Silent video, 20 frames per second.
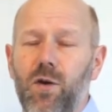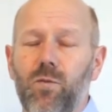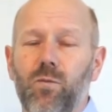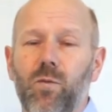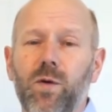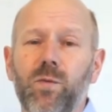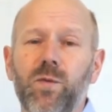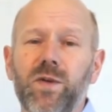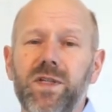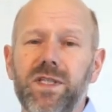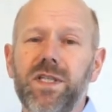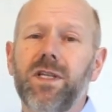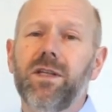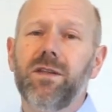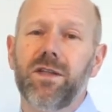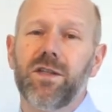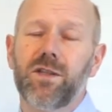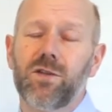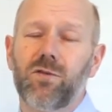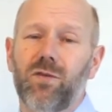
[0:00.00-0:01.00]
What we see in
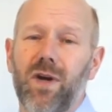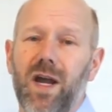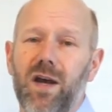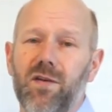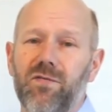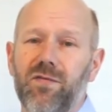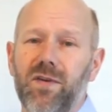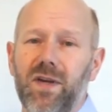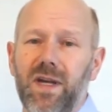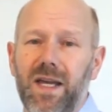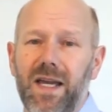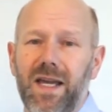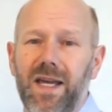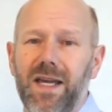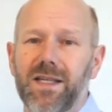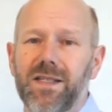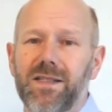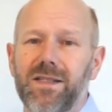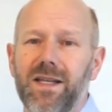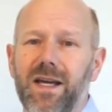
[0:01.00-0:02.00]
this graph
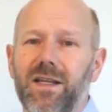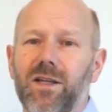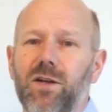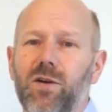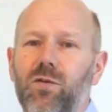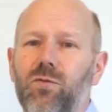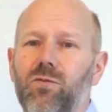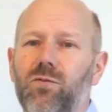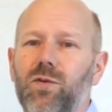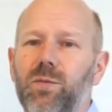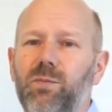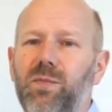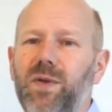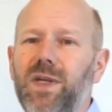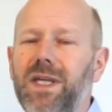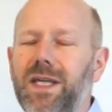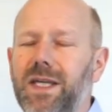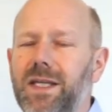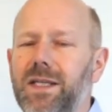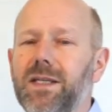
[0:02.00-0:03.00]
is that
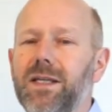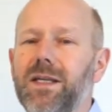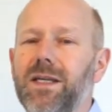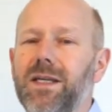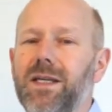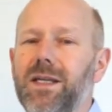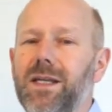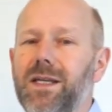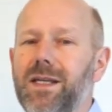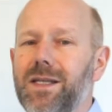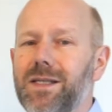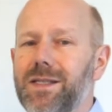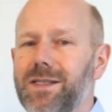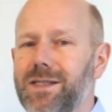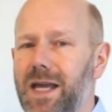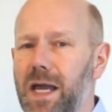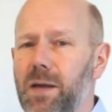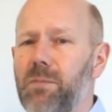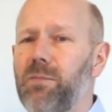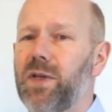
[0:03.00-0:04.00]
repeat
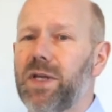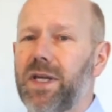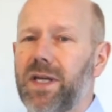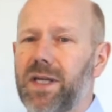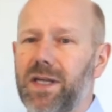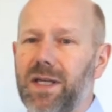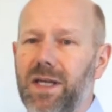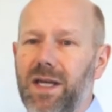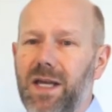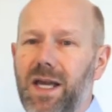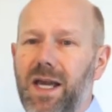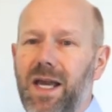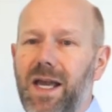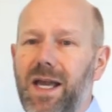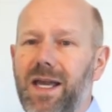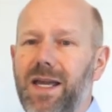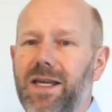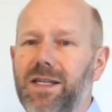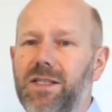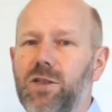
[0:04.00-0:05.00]
sampling
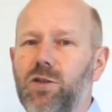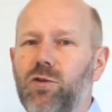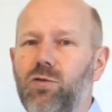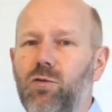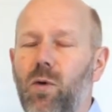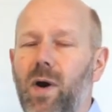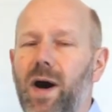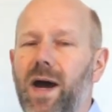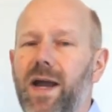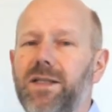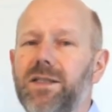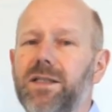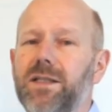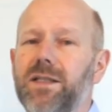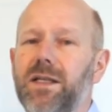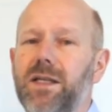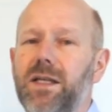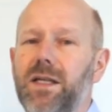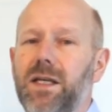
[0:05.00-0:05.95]
is quite